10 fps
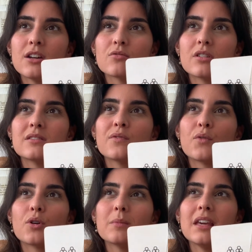
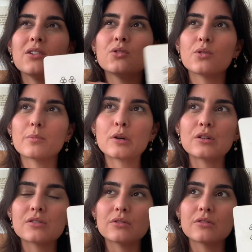transforming your
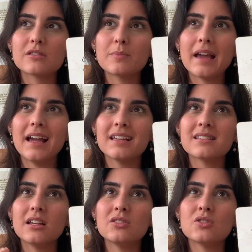personal
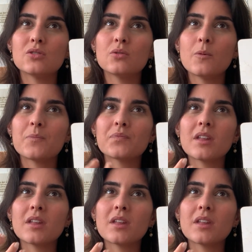space into